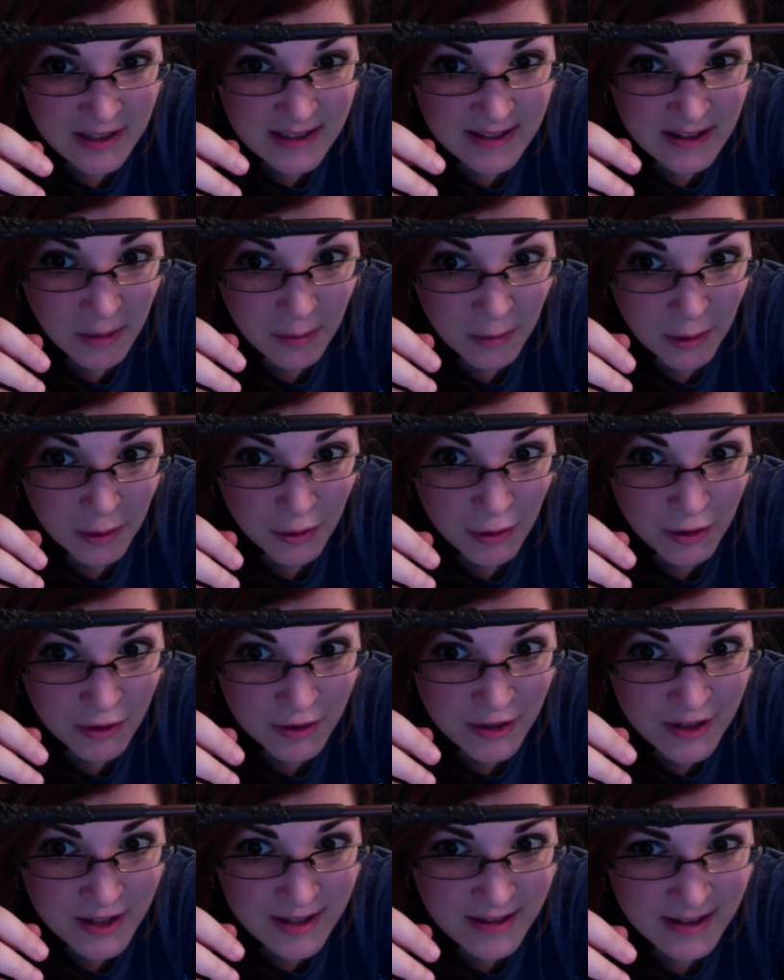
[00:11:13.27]

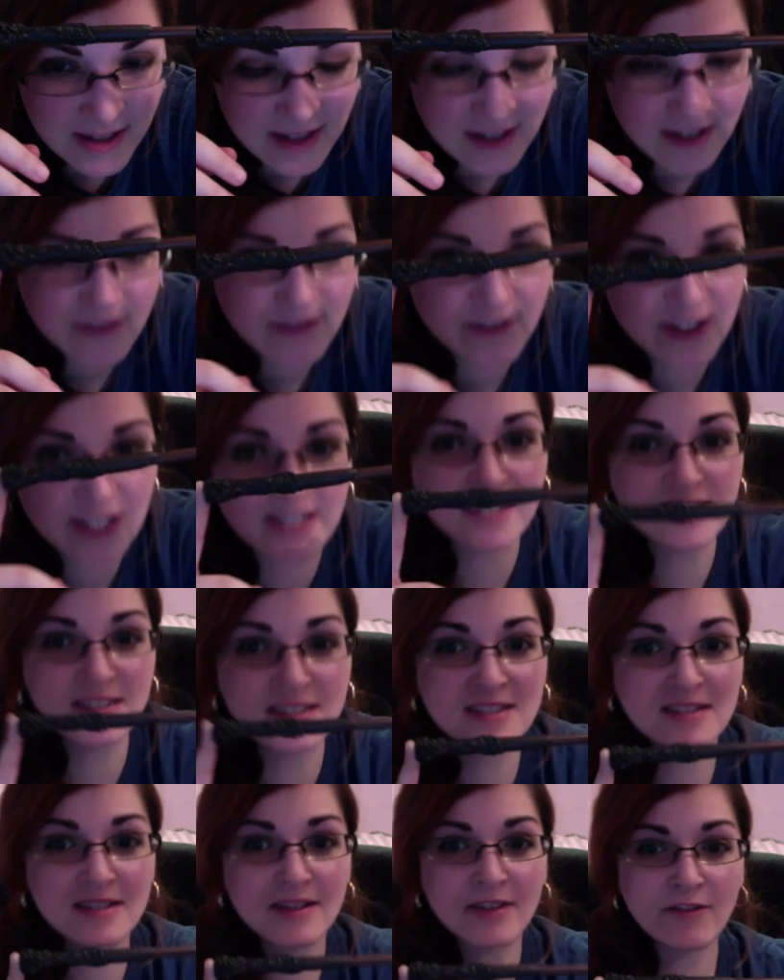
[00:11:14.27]
Dumbledore's
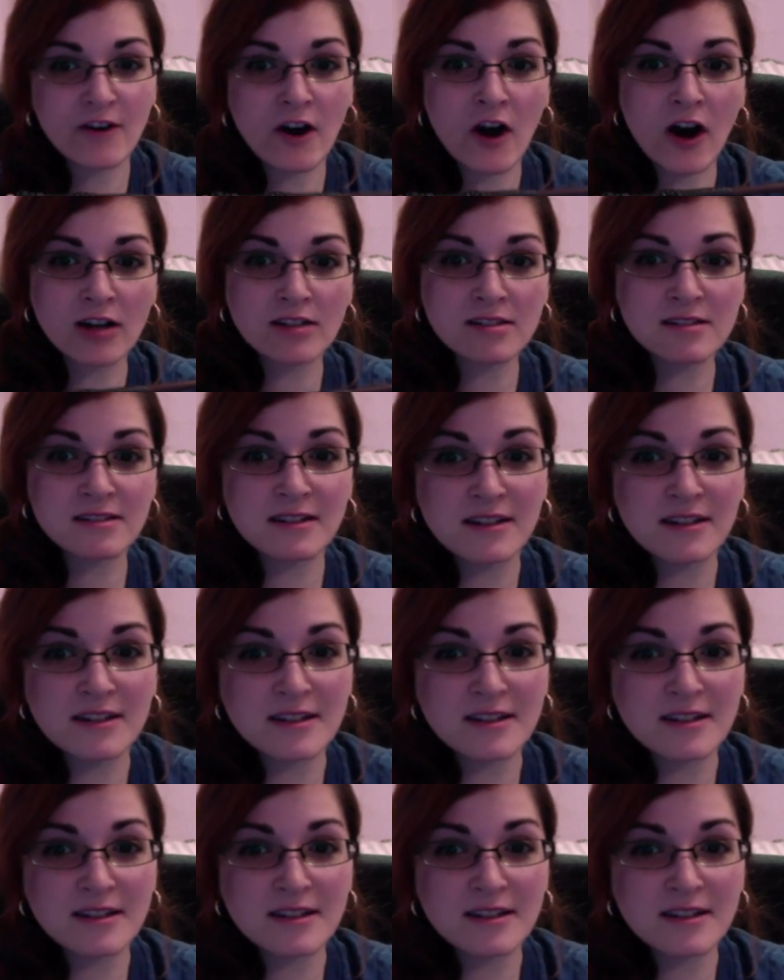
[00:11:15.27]
phoenix Fawkes.